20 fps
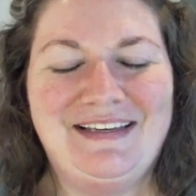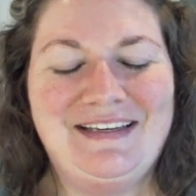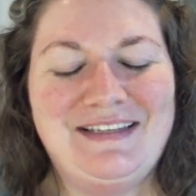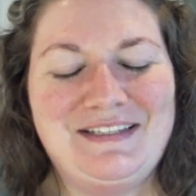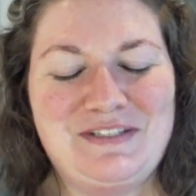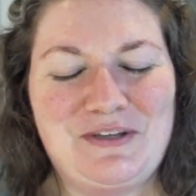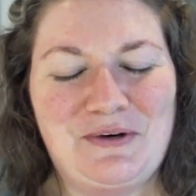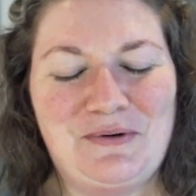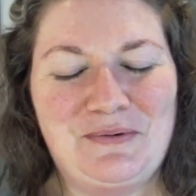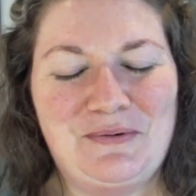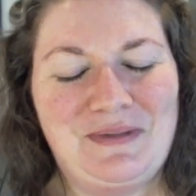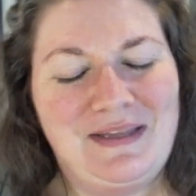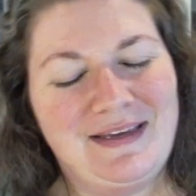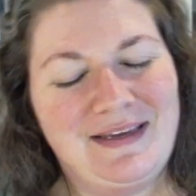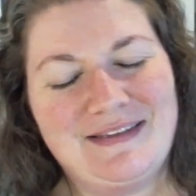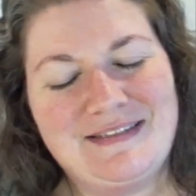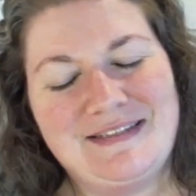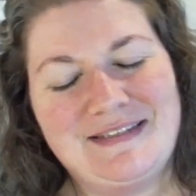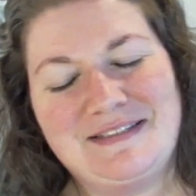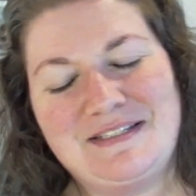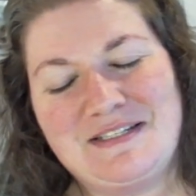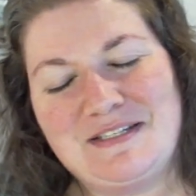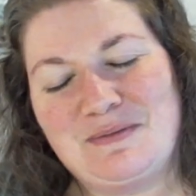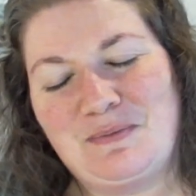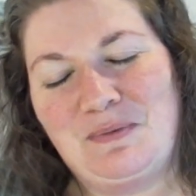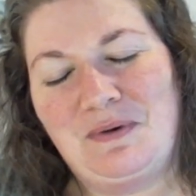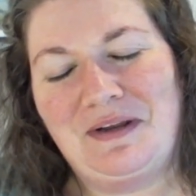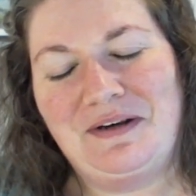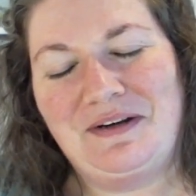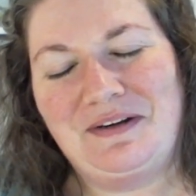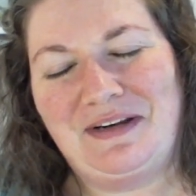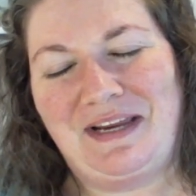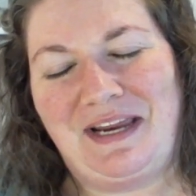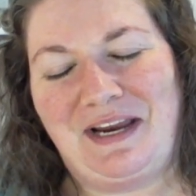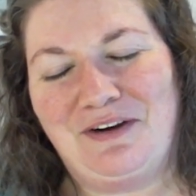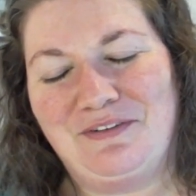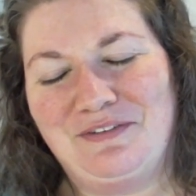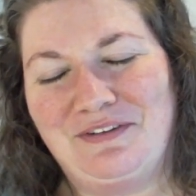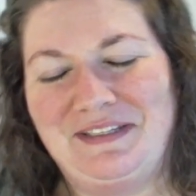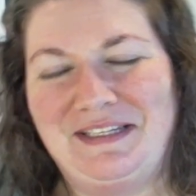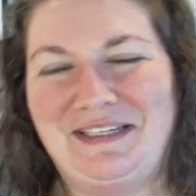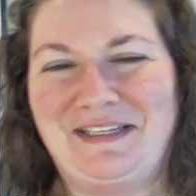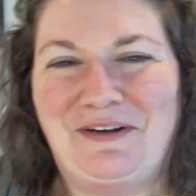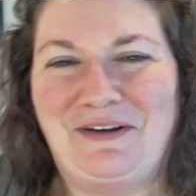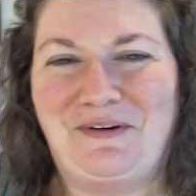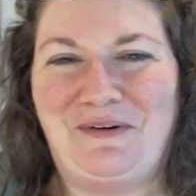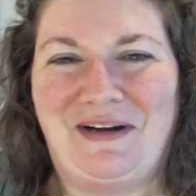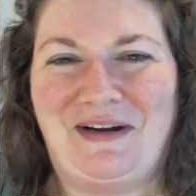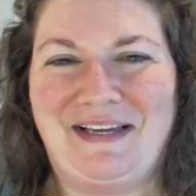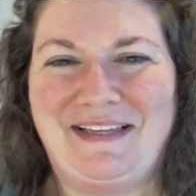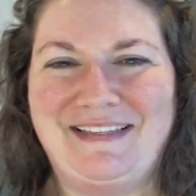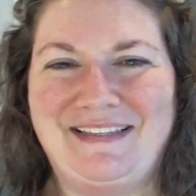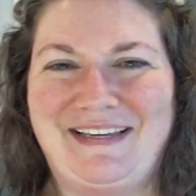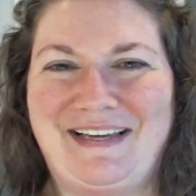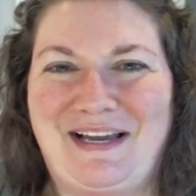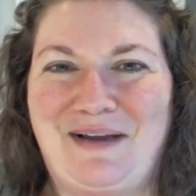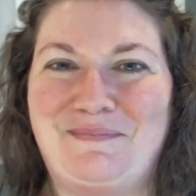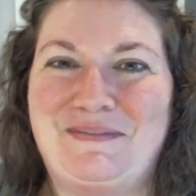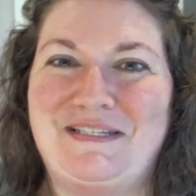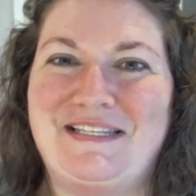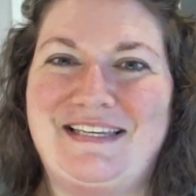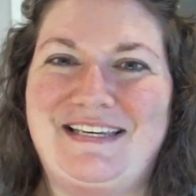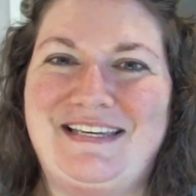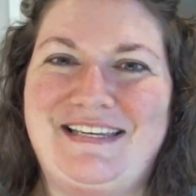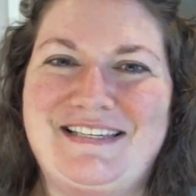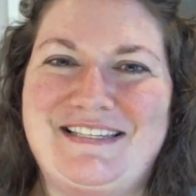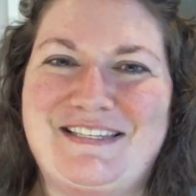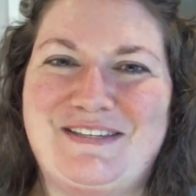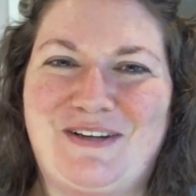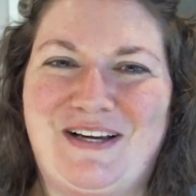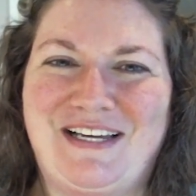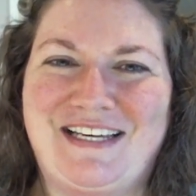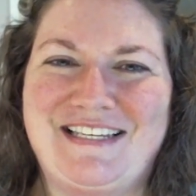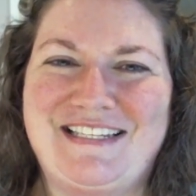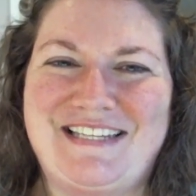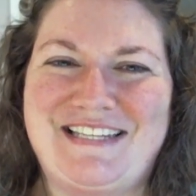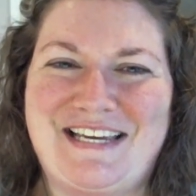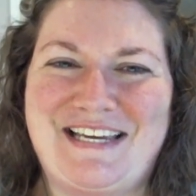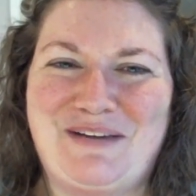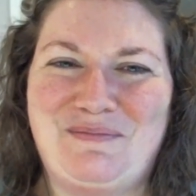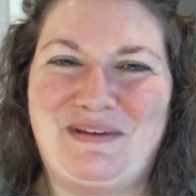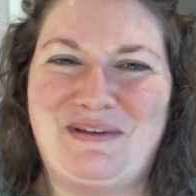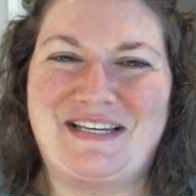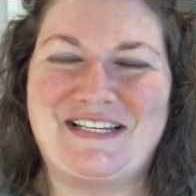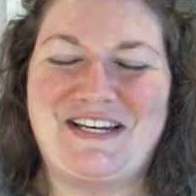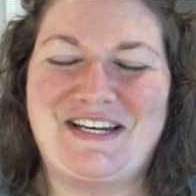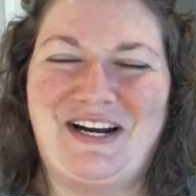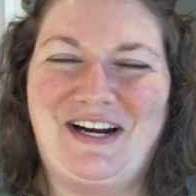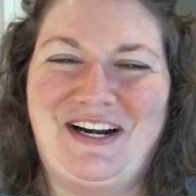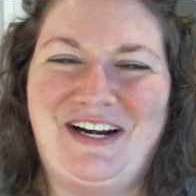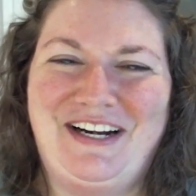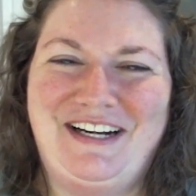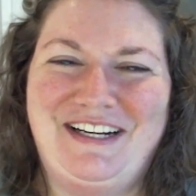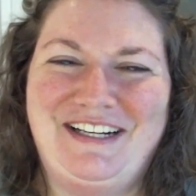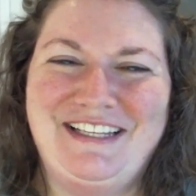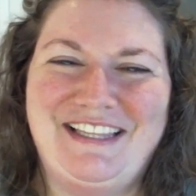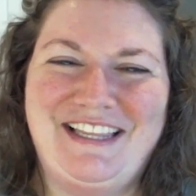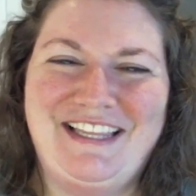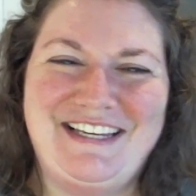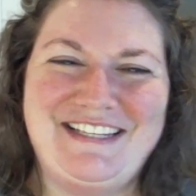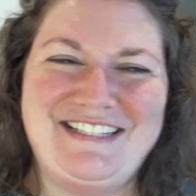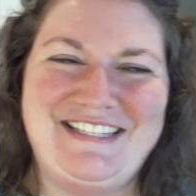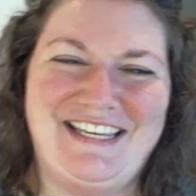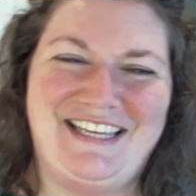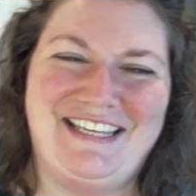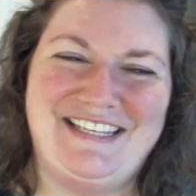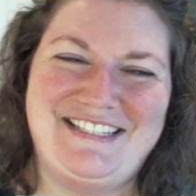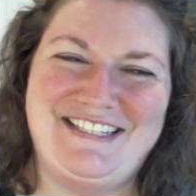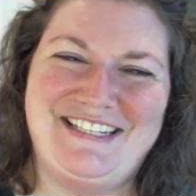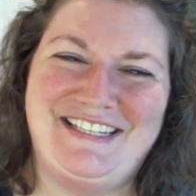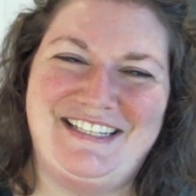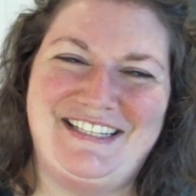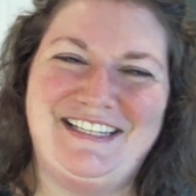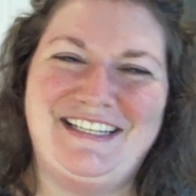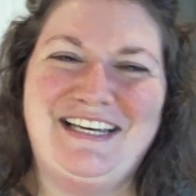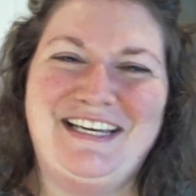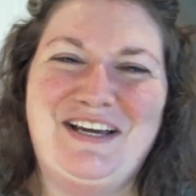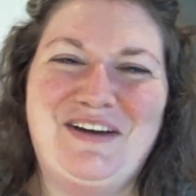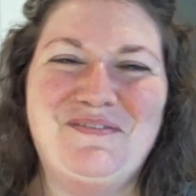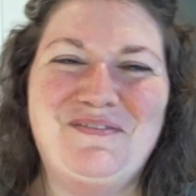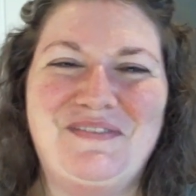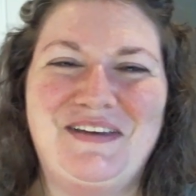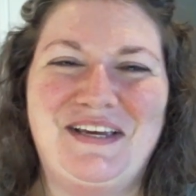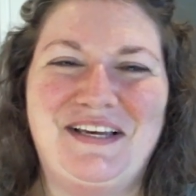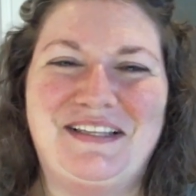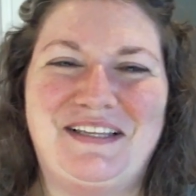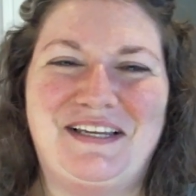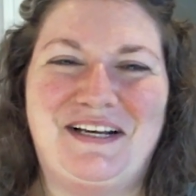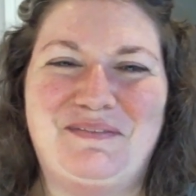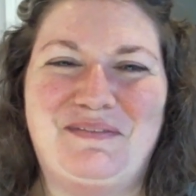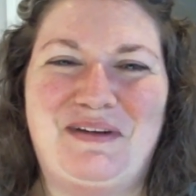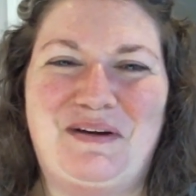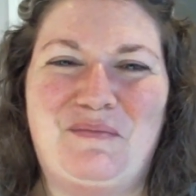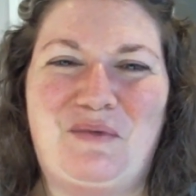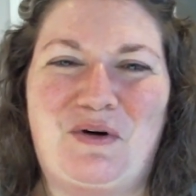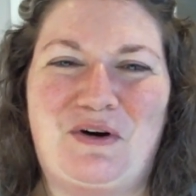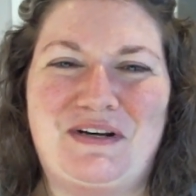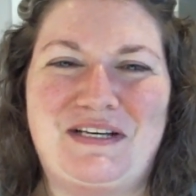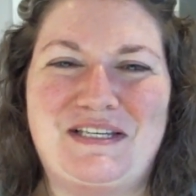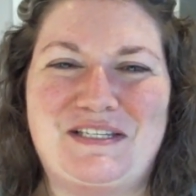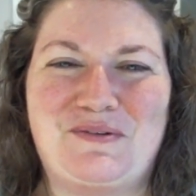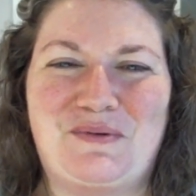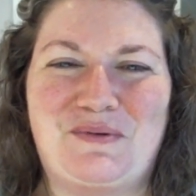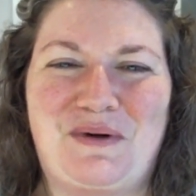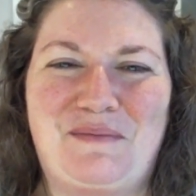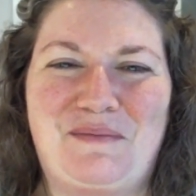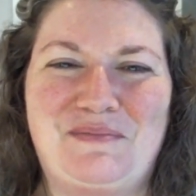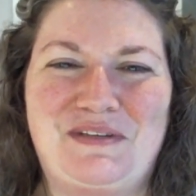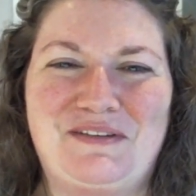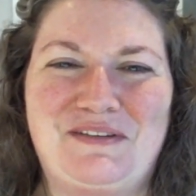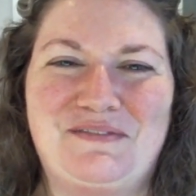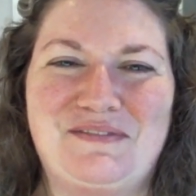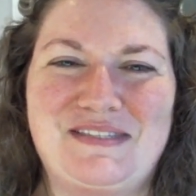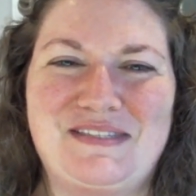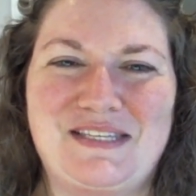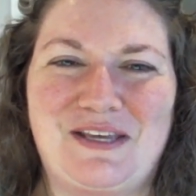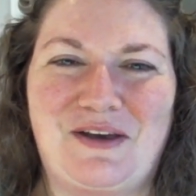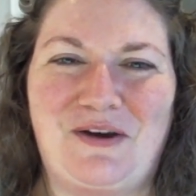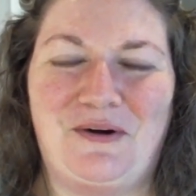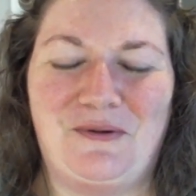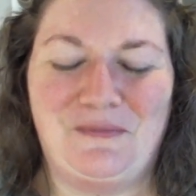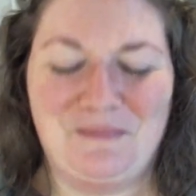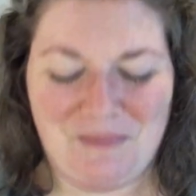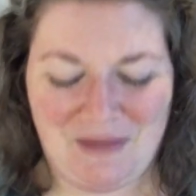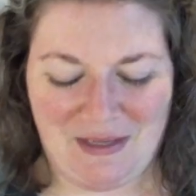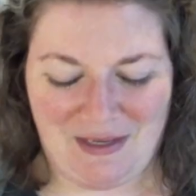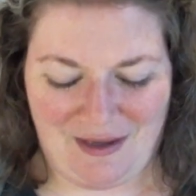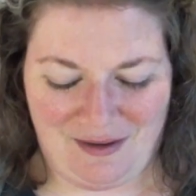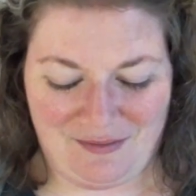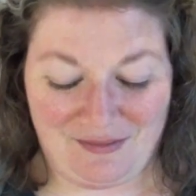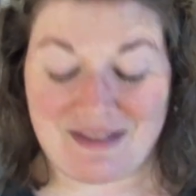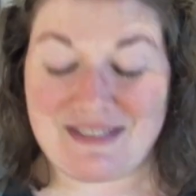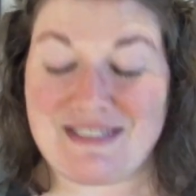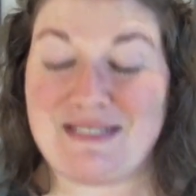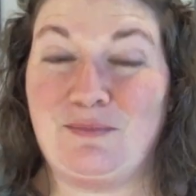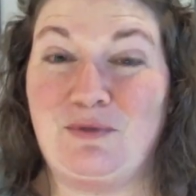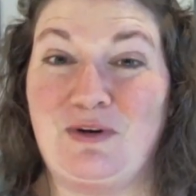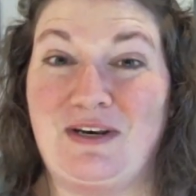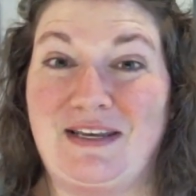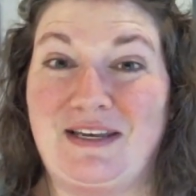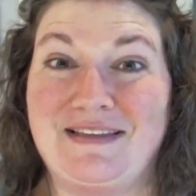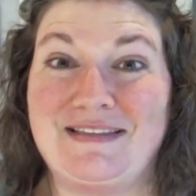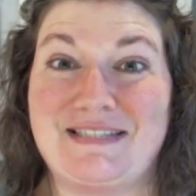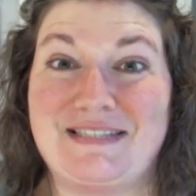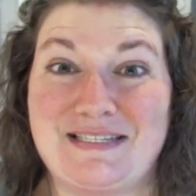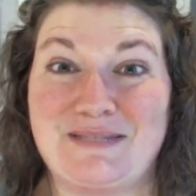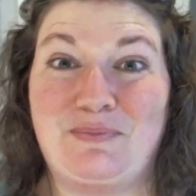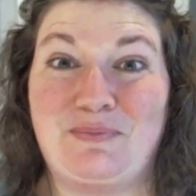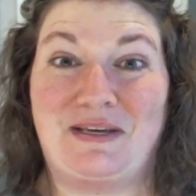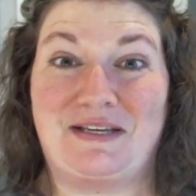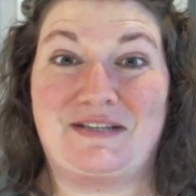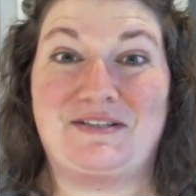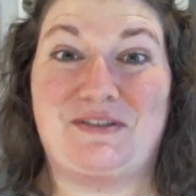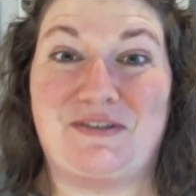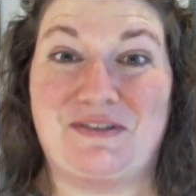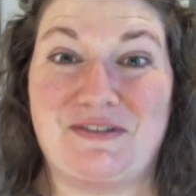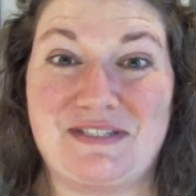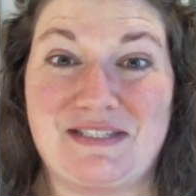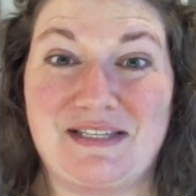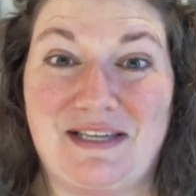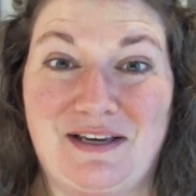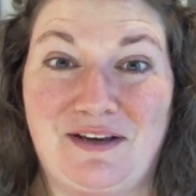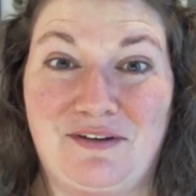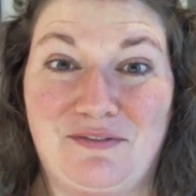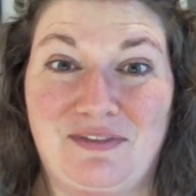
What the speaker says: don't like to just wander carefully and quietly up to the geese so I can take a picture. They tend to be a little bit more disruptive. So I've got someone else's pictures of